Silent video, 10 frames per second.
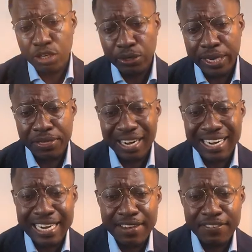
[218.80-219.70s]
look at the
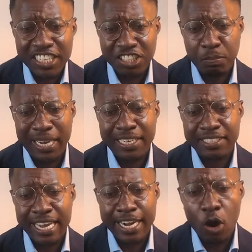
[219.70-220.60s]
living
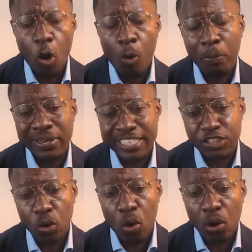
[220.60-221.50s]
space and open
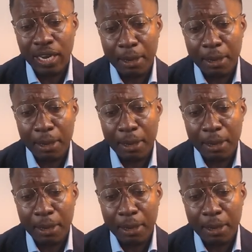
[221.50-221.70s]
it all